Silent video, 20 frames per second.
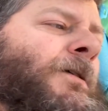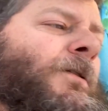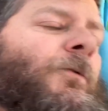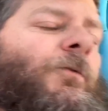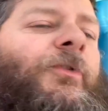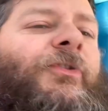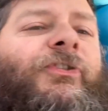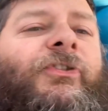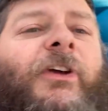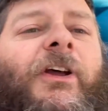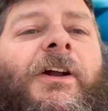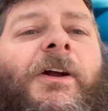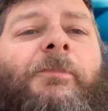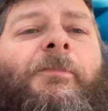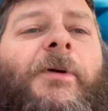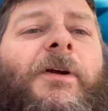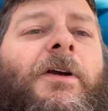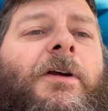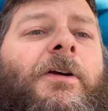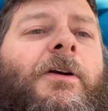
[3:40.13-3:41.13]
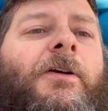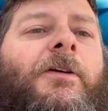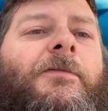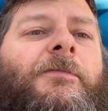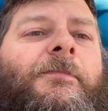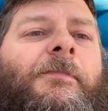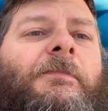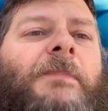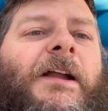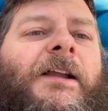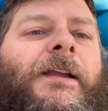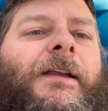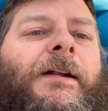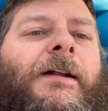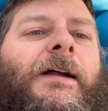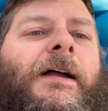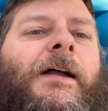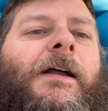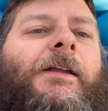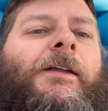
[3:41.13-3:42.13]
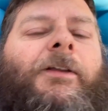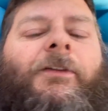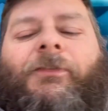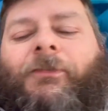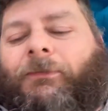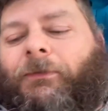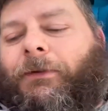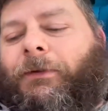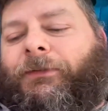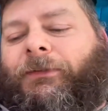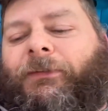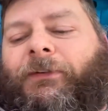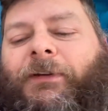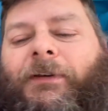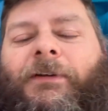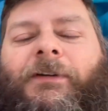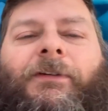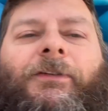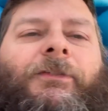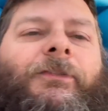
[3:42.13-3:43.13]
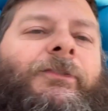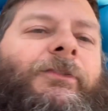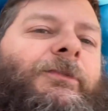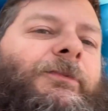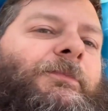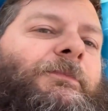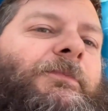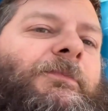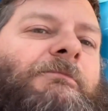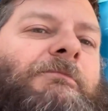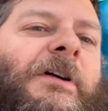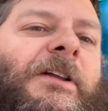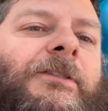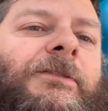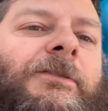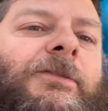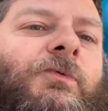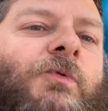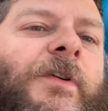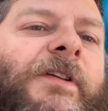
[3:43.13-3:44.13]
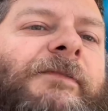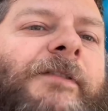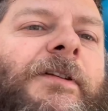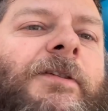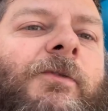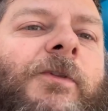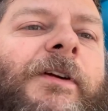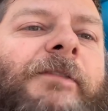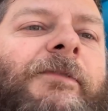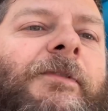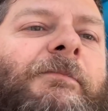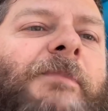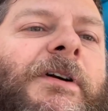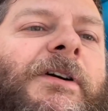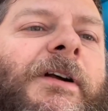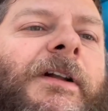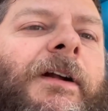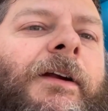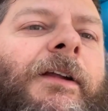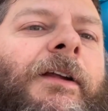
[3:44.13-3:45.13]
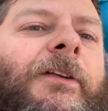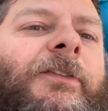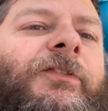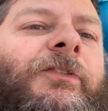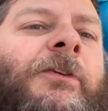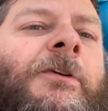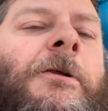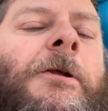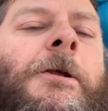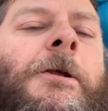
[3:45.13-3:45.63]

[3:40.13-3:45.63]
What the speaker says: We're set up here, Mike and I. His tent is about 20 feet away from mine, I guess.